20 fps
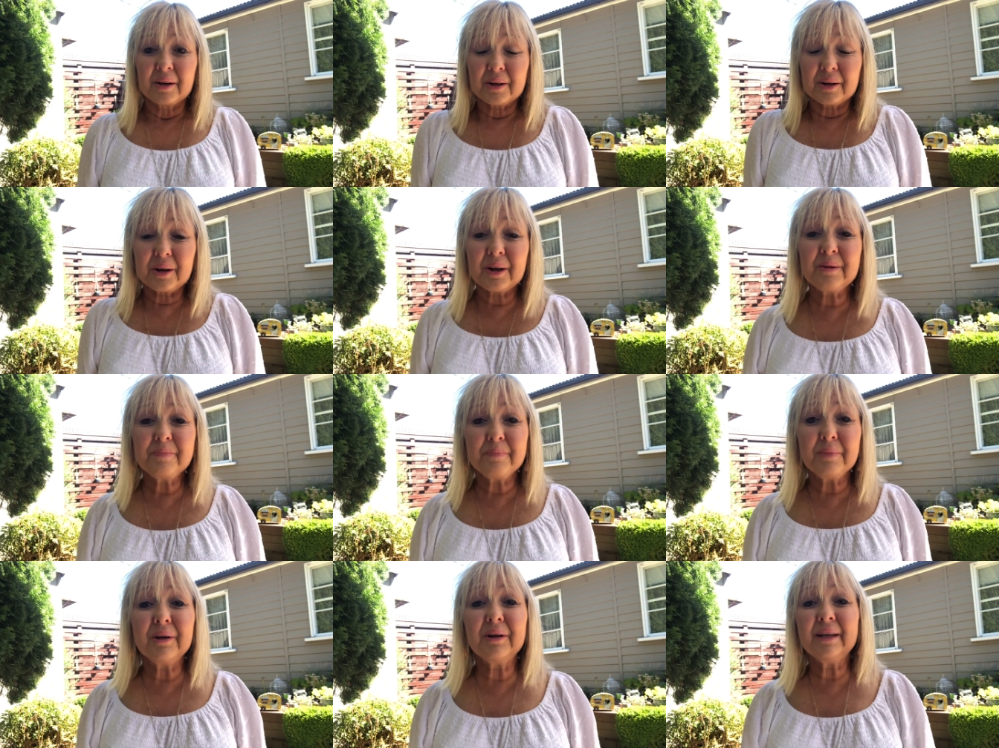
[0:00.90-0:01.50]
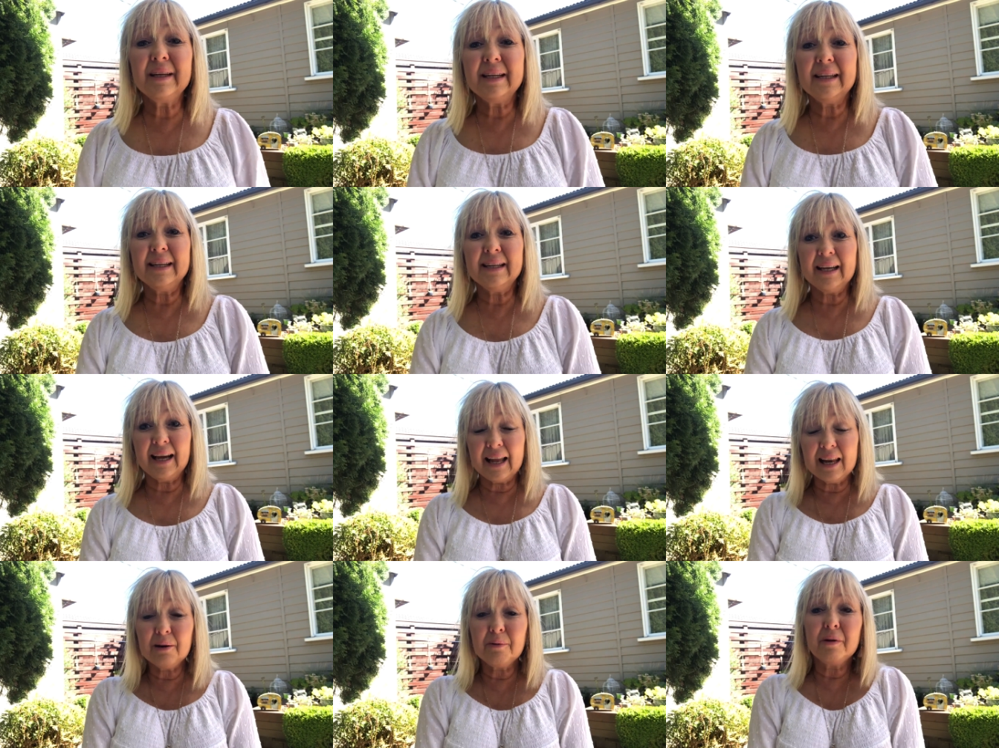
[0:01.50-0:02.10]
Good morning.
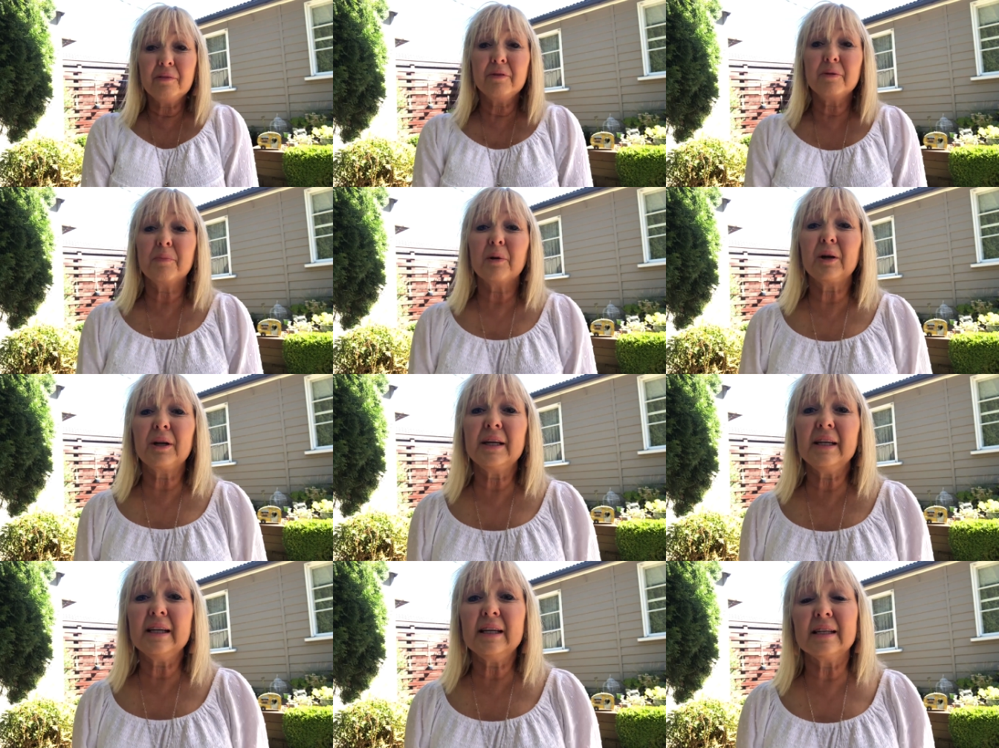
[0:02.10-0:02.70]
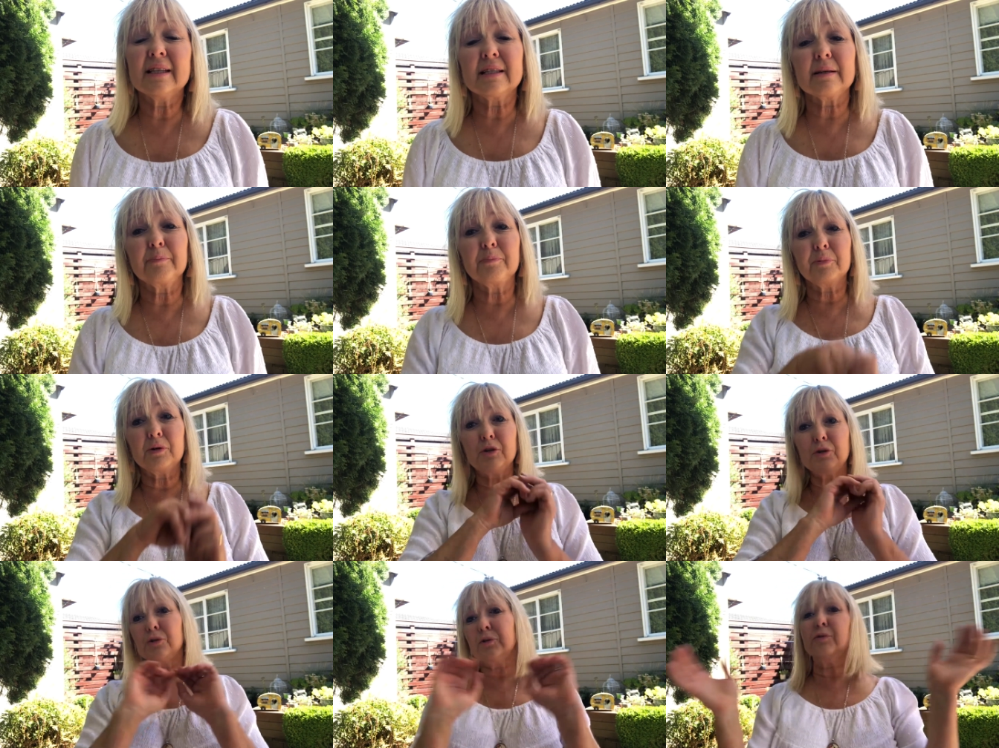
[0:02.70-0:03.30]
Hello, everybody. It's a
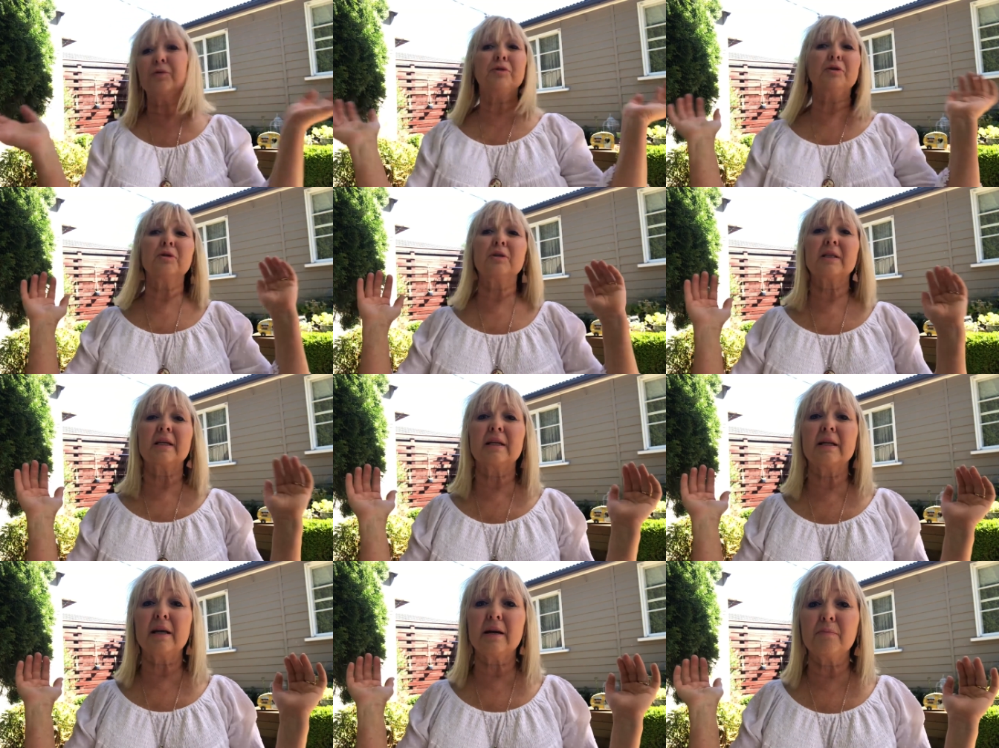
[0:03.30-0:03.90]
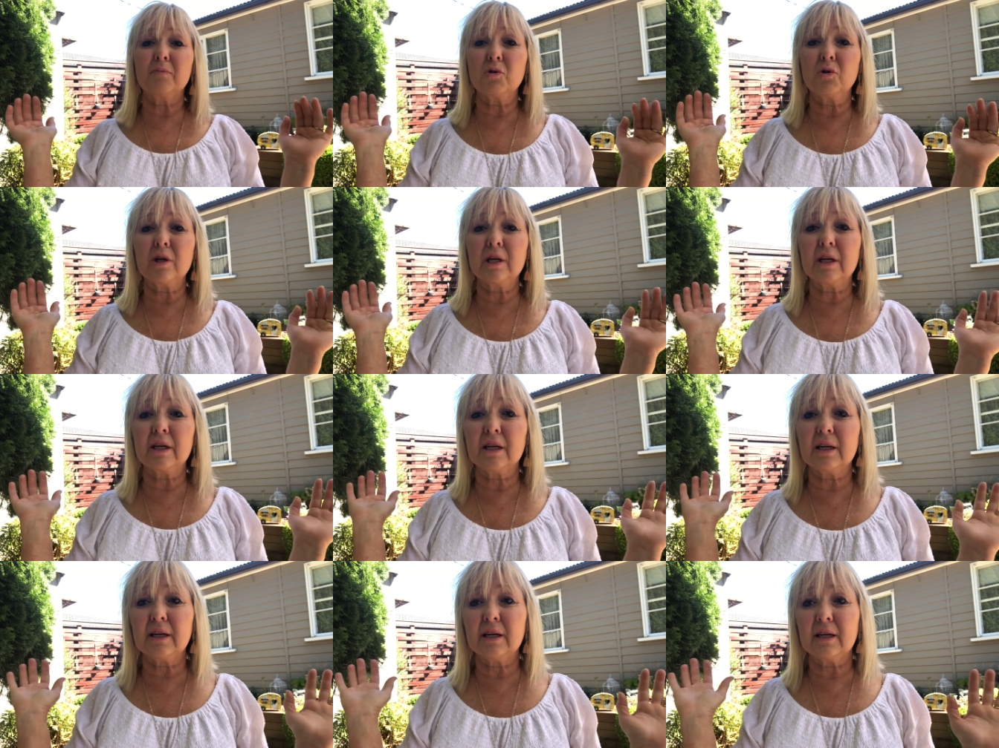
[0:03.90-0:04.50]
beautiful Sunday morning
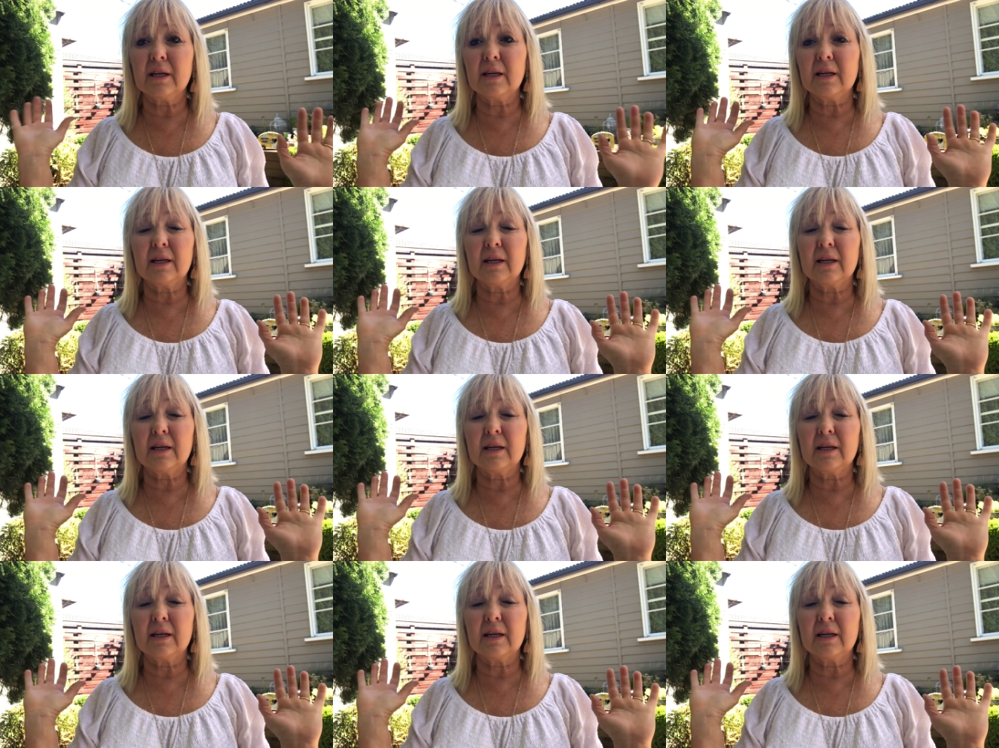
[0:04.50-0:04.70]
here.